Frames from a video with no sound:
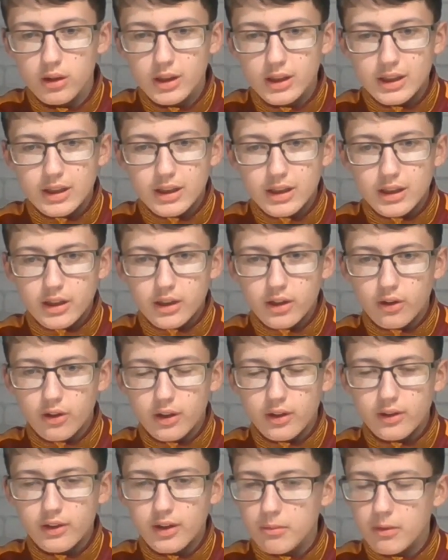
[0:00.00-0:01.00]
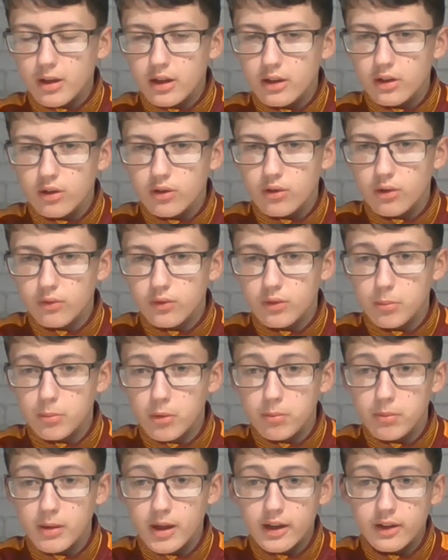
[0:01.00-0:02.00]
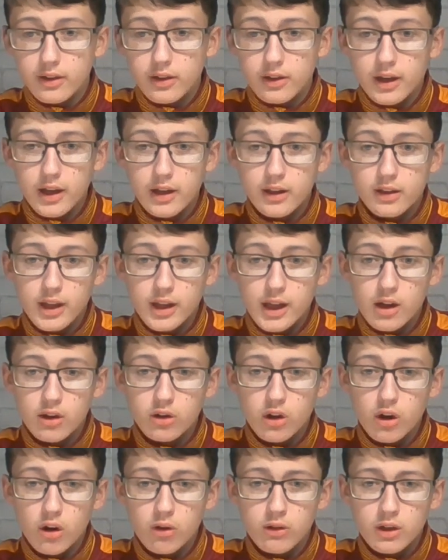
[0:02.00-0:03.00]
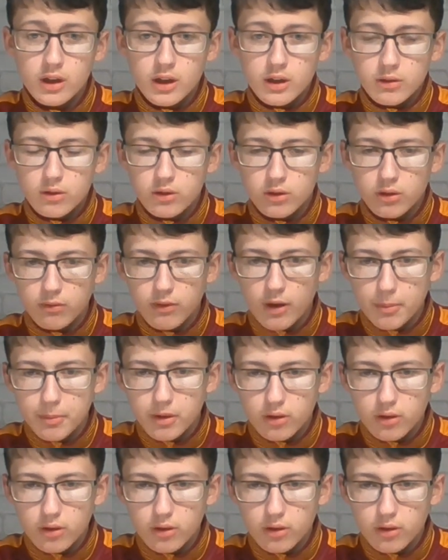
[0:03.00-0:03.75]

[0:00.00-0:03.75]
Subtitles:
you know, he seemed like a comfortable player today. Leangol, gonna wrap it up